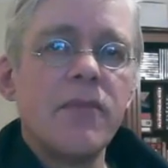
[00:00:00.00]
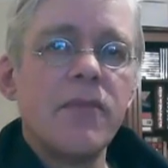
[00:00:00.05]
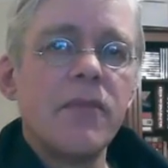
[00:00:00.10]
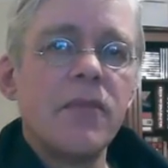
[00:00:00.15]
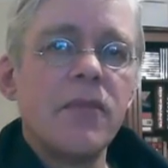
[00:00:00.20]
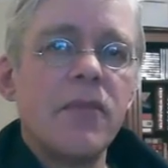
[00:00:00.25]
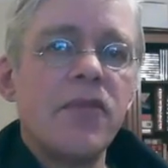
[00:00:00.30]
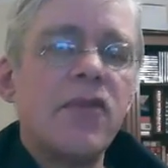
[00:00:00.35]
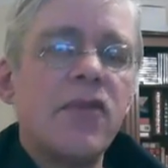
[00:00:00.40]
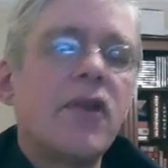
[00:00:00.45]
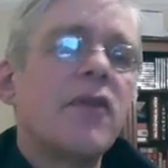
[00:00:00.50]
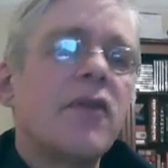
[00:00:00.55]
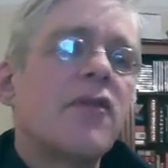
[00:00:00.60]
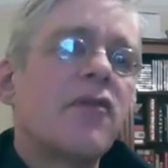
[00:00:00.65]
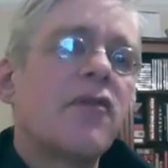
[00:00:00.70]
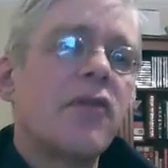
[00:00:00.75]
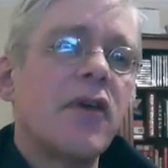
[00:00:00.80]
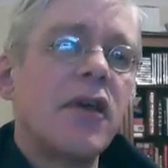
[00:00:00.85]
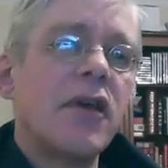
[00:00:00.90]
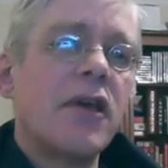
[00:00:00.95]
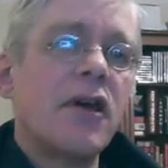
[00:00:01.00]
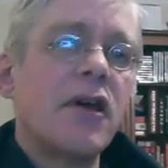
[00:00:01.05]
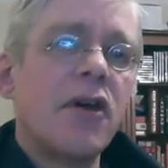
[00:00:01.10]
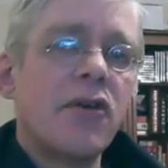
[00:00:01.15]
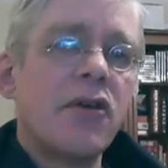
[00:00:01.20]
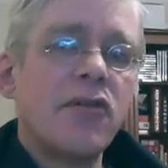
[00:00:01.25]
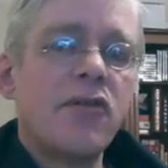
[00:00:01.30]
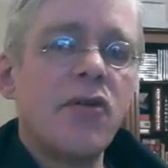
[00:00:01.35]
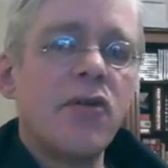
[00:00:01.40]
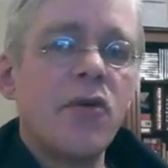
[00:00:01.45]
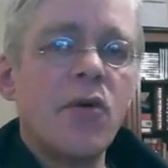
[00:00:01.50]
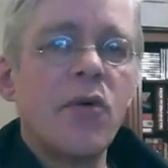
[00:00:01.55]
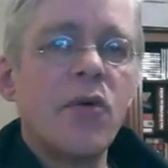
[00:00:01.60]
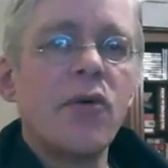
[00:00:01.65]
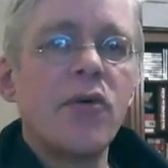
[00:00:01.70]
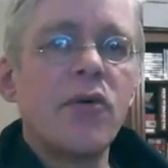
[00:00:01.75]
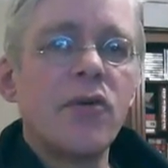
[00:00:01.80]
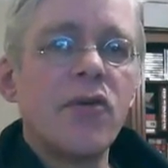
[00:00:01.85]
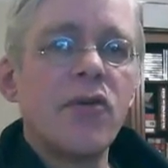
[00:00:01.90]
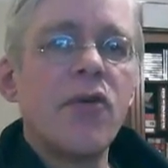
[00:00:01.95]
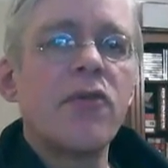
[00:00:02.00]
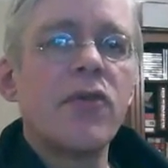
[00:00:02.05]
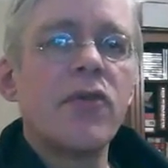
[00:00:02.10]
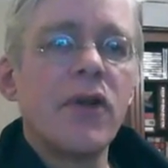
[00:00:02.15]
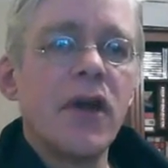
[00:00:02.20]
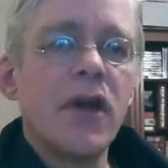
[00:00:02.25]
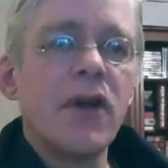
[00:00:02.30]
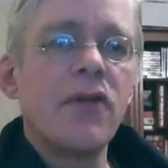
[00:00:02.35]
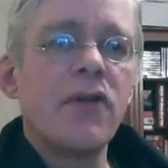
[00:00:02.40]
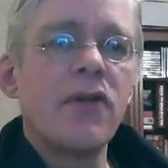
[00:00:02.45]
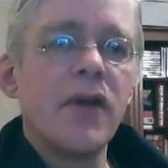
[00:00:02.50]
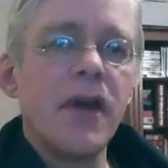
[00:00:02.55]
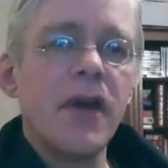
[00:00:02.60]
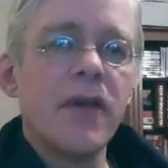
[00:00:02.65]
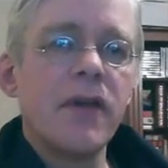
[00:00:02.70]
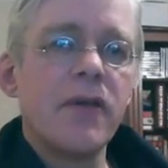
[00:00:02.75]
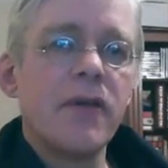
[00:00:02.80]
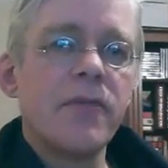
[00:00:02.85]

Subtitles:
G and the C are 2 chords which often go together,